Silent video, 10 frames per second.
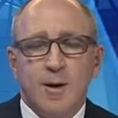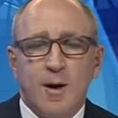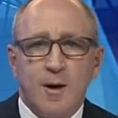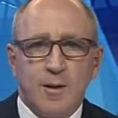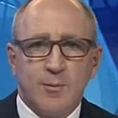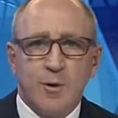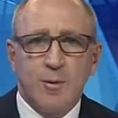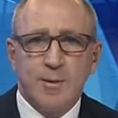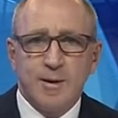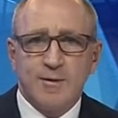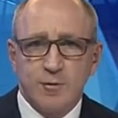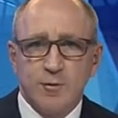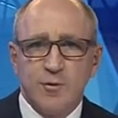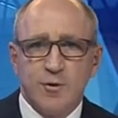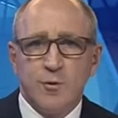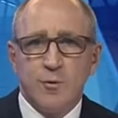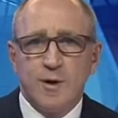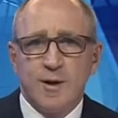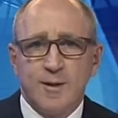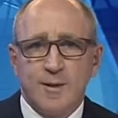The Prime Minister will do
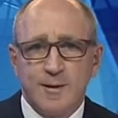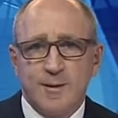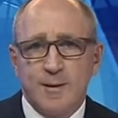what he thinks